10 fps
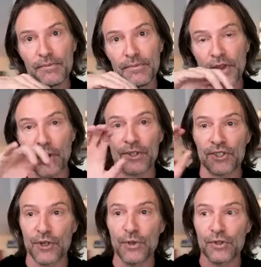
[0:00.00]
there were
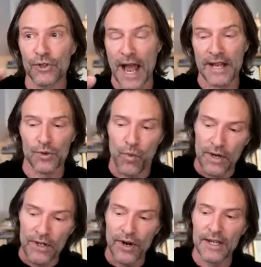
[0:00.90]
2 tracks.
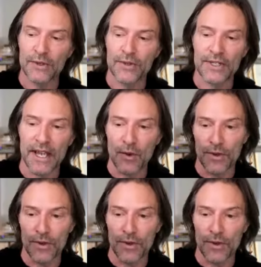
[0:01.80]
One track you could take